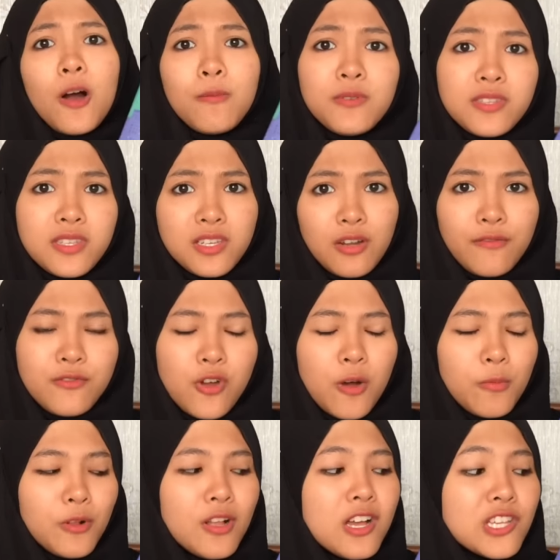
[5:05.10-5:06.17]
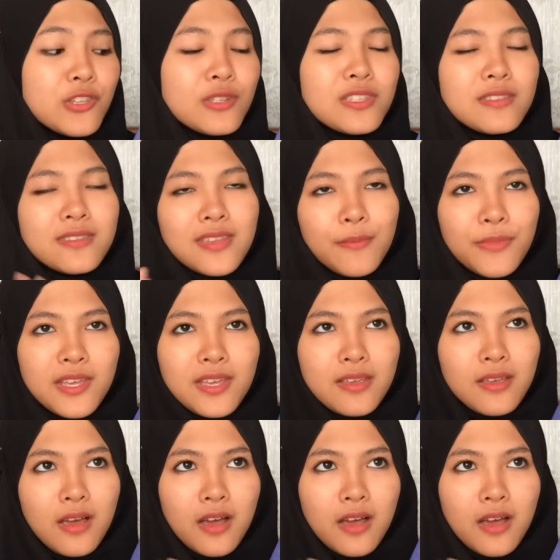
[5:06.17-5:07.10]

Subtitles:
opposite of normal. So it's something